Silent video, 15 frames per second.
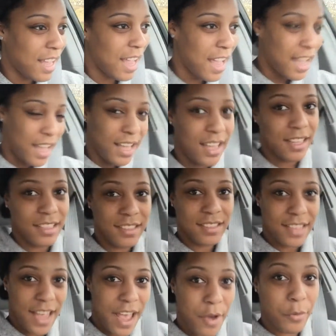and
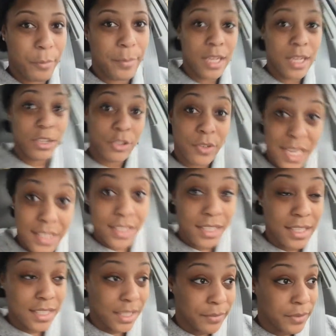help address
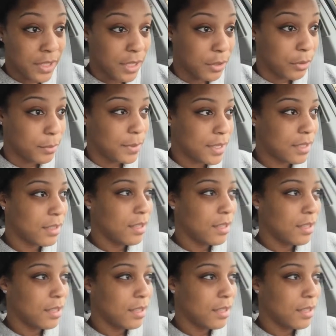these envelopes.